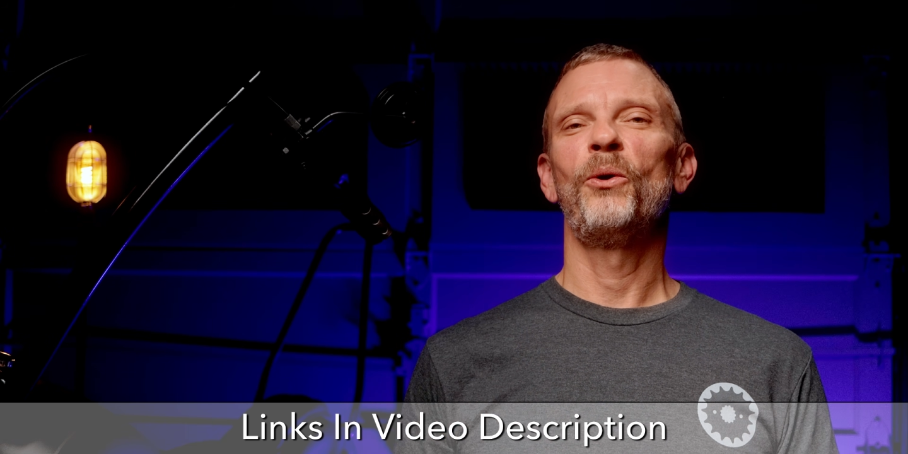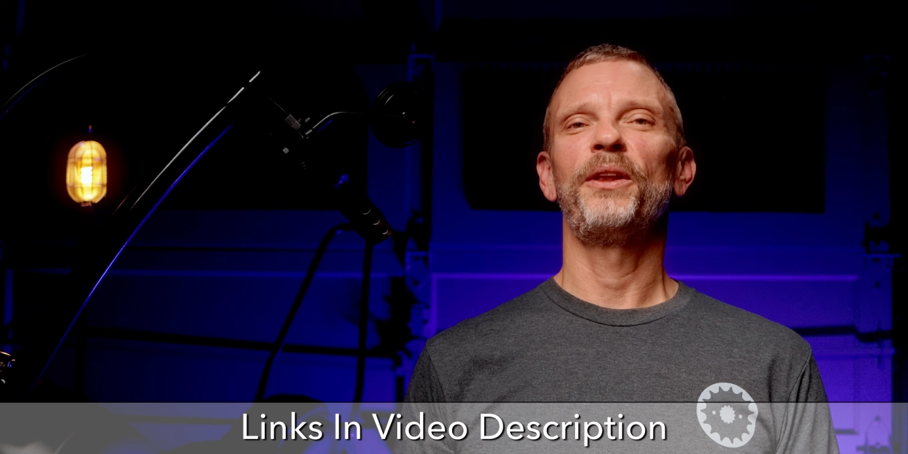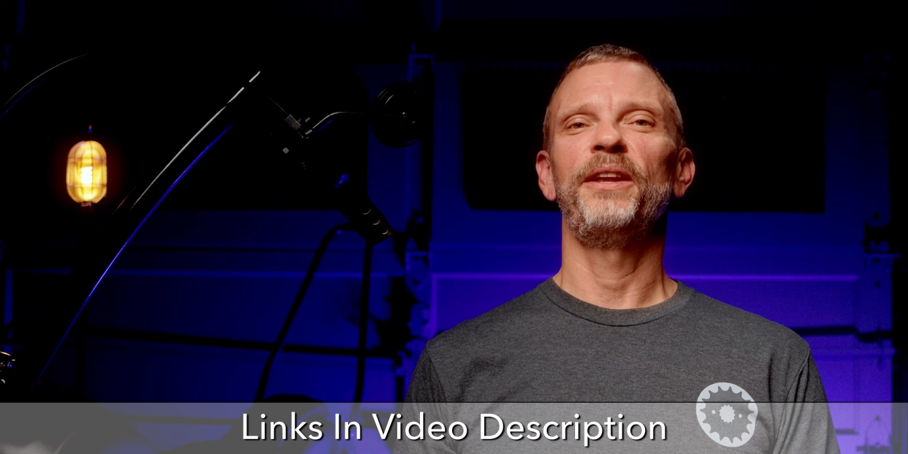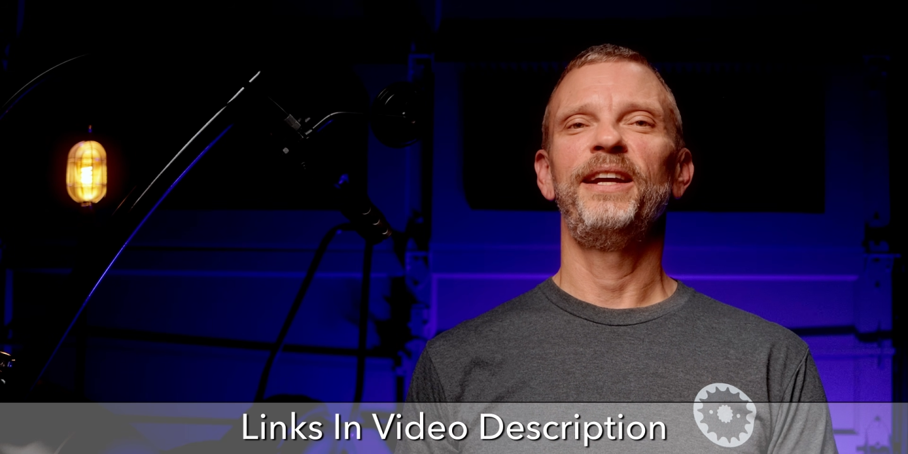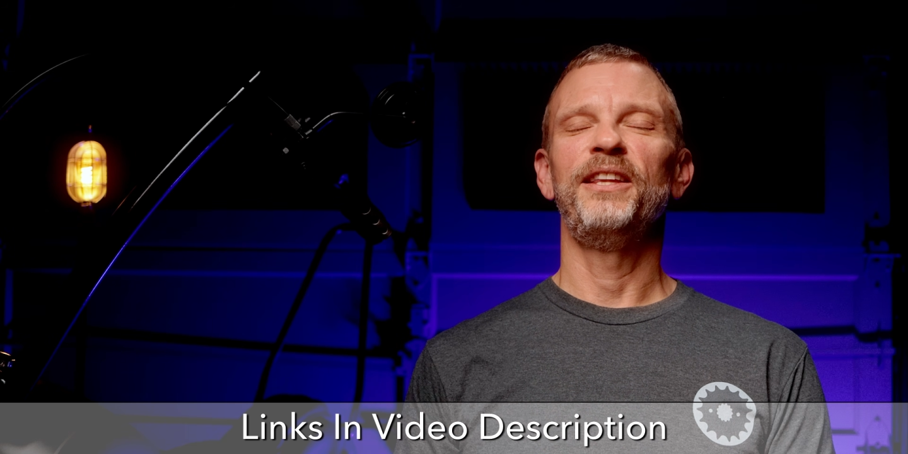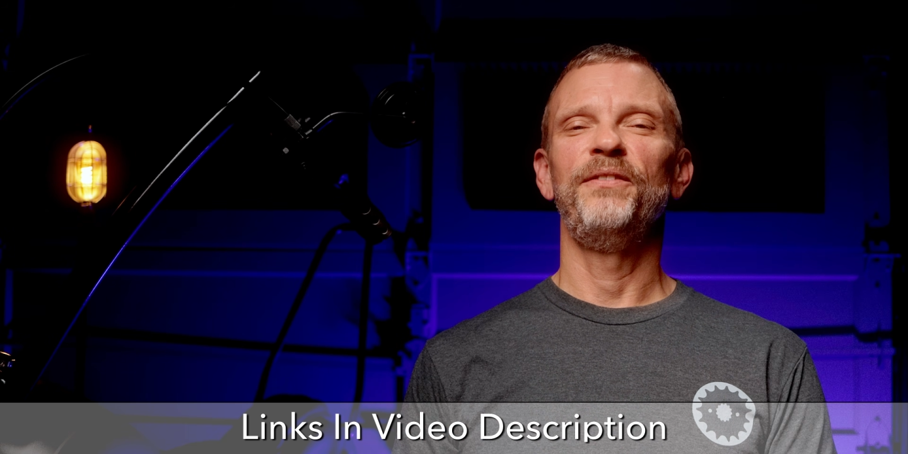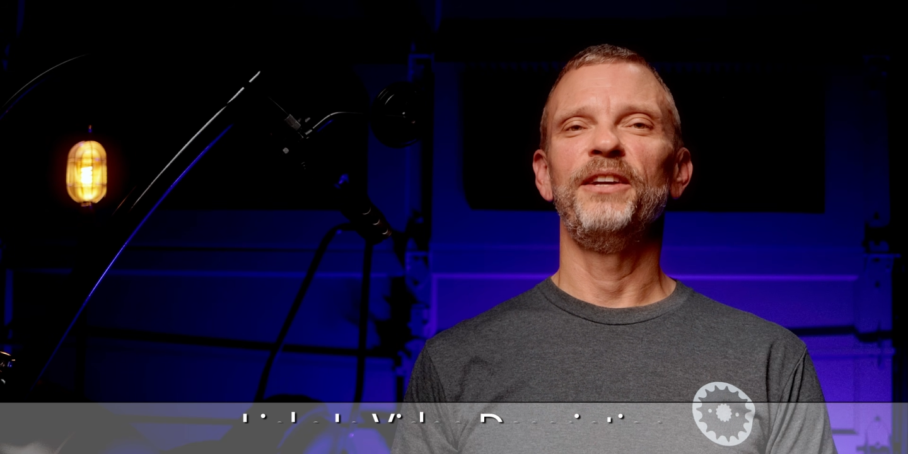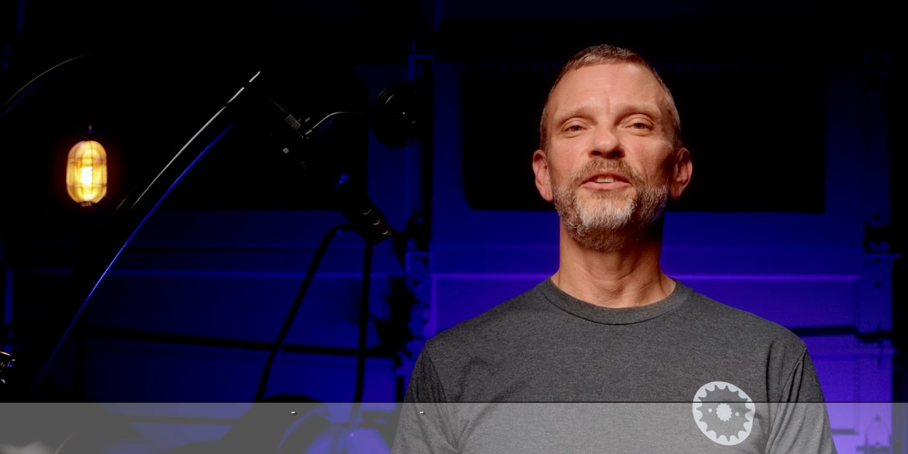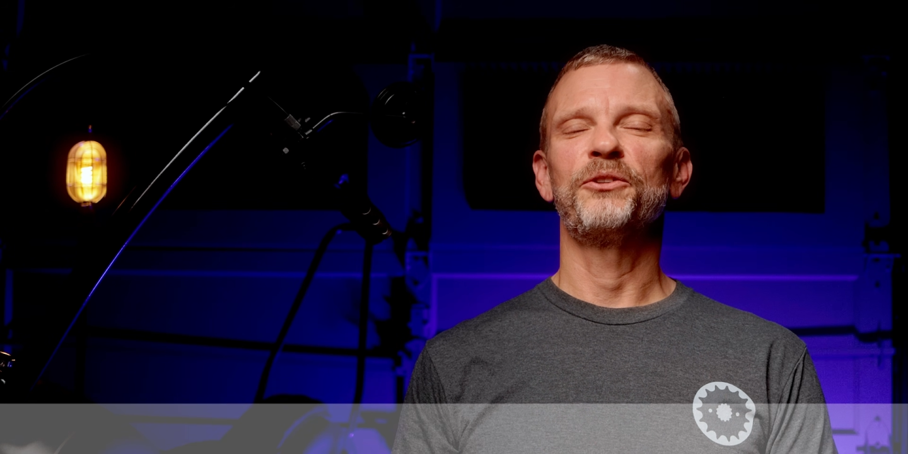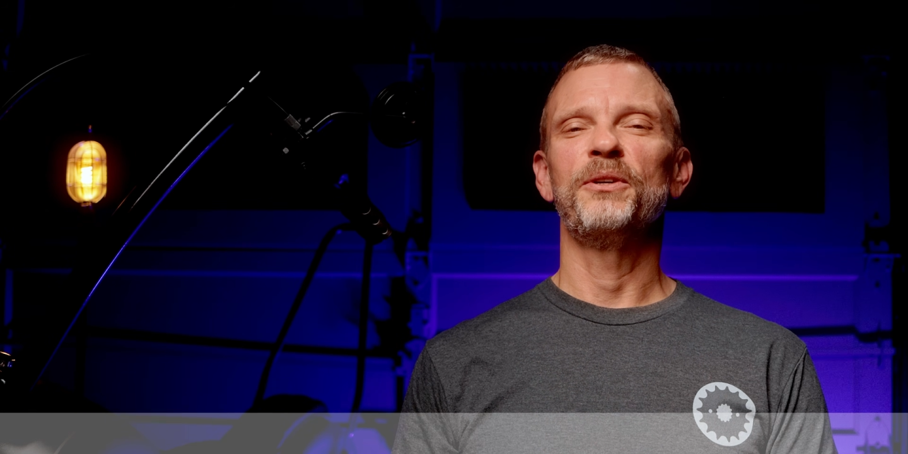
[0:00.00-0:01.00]
or the link in the
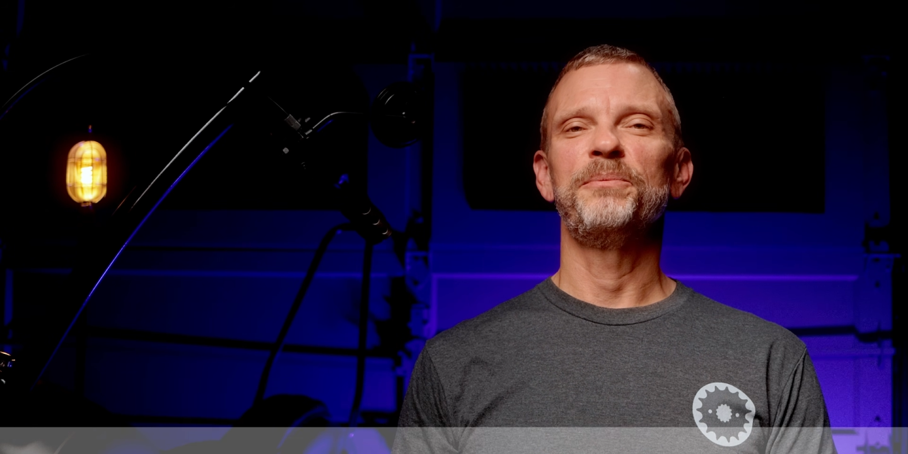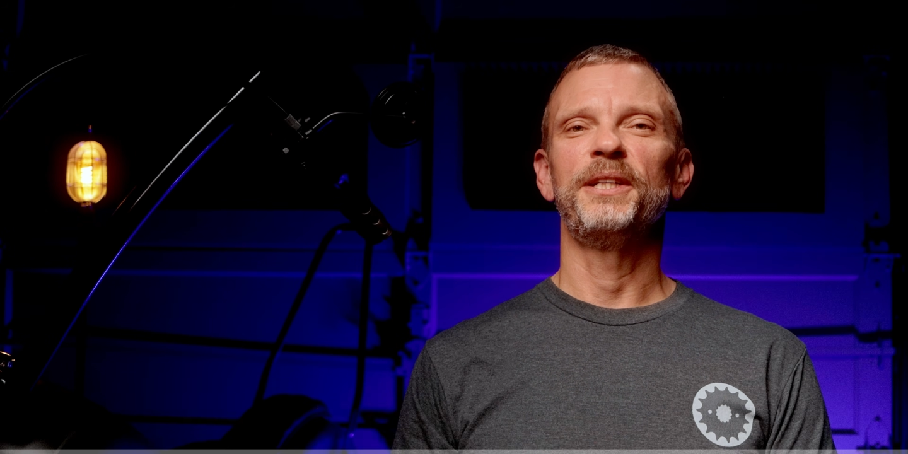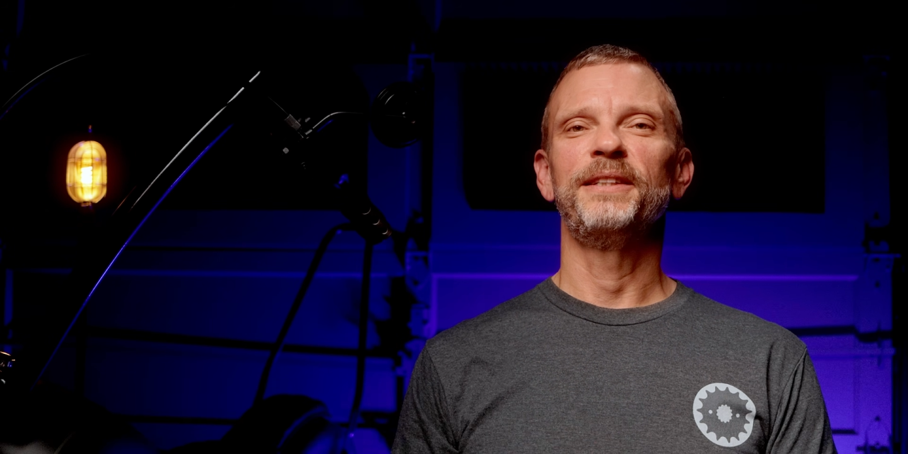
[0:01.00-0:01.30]
video description.